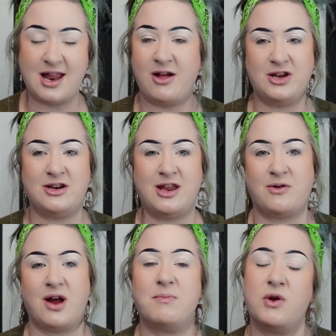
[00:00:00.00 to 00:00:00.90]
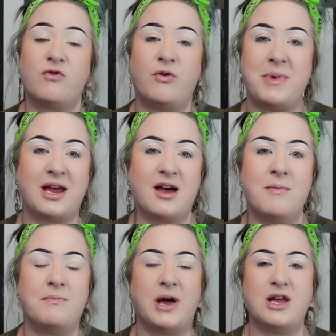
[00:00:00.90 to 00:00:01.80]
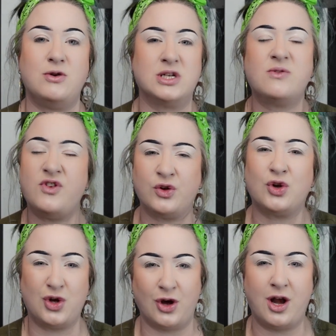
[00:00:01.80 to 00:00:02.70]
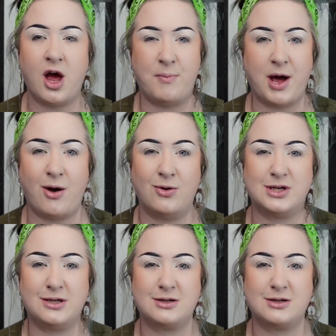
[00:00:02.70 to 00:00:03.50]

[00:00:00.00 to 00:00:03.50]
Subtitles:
only do they create beautiful makeup, but you just feel good about